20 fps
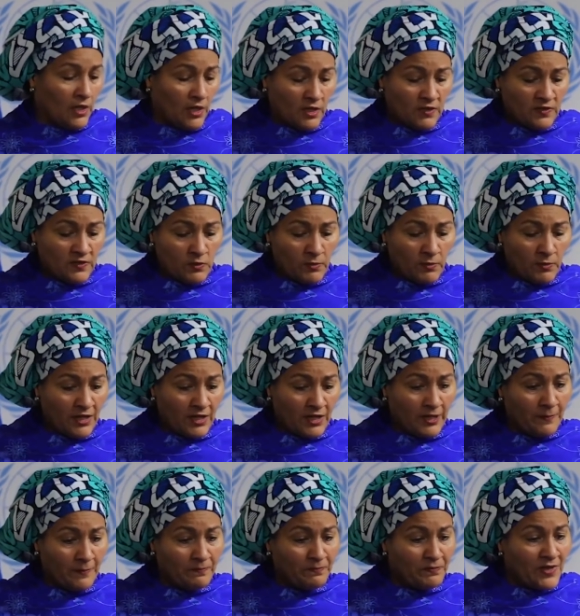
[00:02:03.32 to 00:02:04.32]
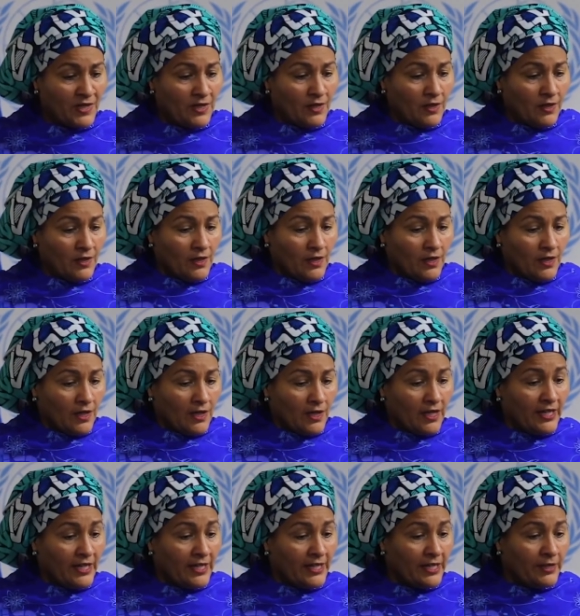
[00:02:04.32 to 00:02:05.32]
Somalia.
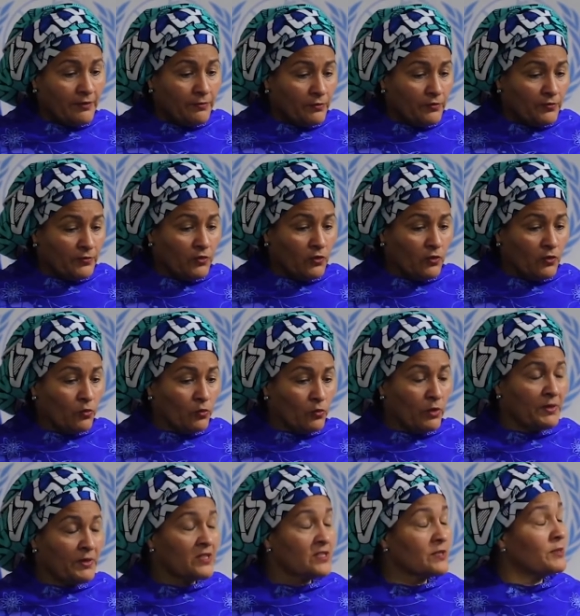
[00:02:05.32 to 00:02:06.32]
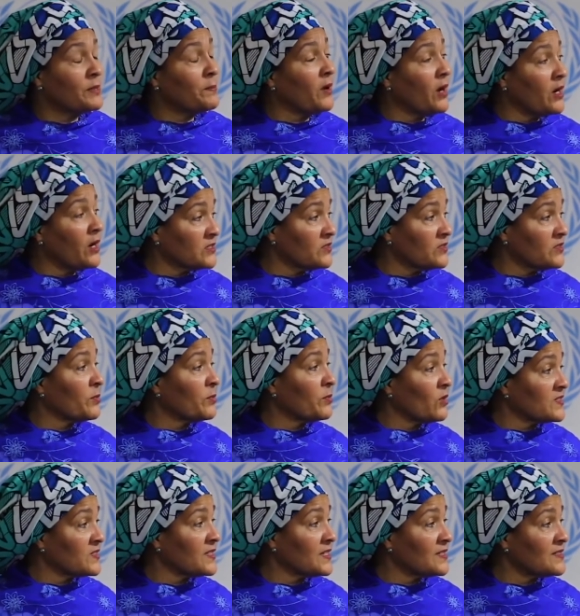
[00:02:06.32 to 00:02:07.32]
Clearly, for women to be part of the
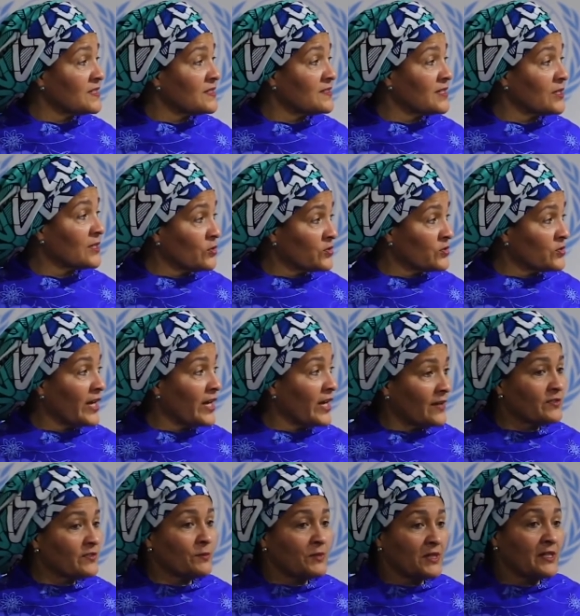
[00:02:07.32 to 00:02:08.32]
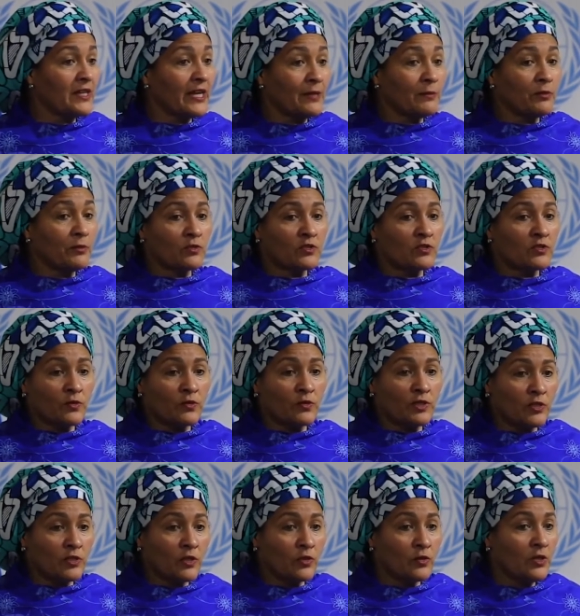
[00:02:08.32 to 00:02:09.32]
processes, they also have to be enabled. So
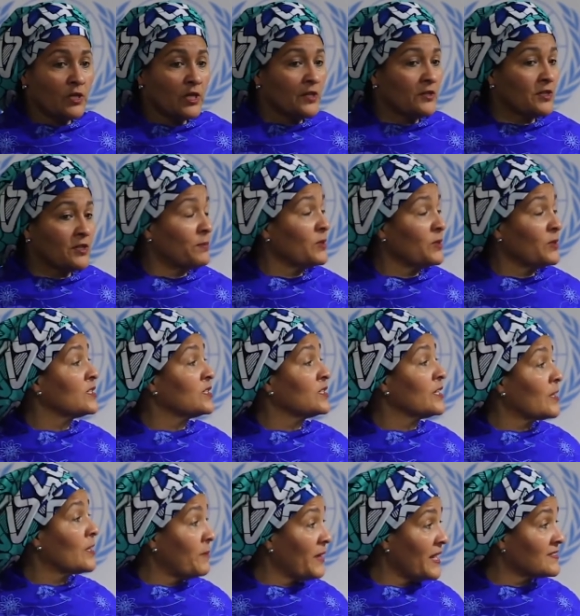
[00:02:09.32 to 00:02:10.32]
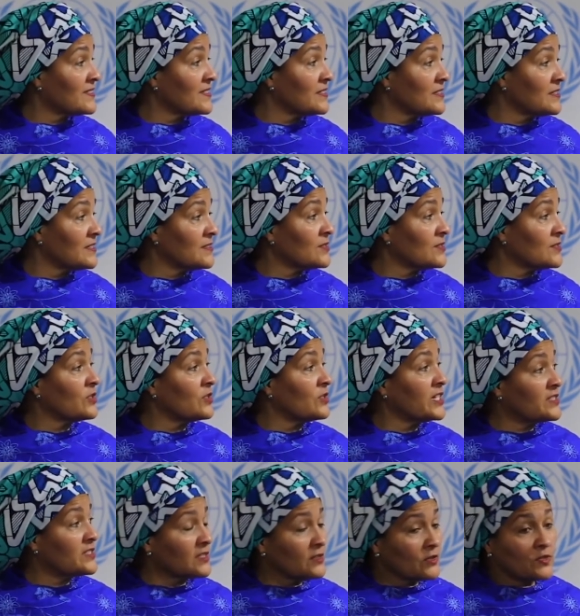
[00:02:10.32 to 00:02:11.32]
we know that building the capacities,
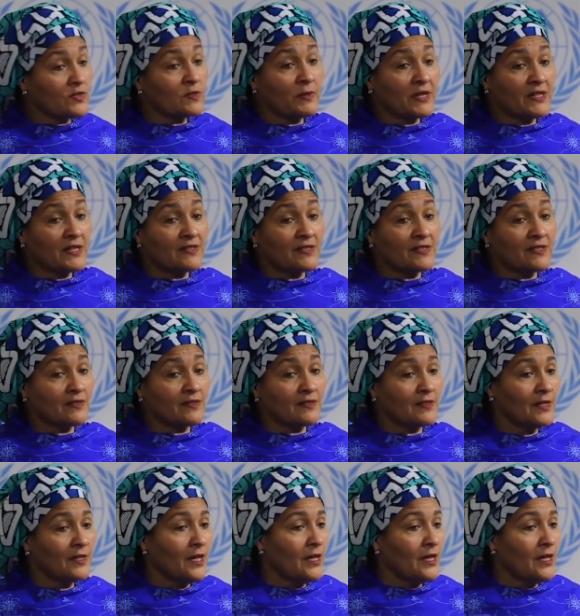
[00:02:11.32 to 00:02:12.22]
creating those spaces,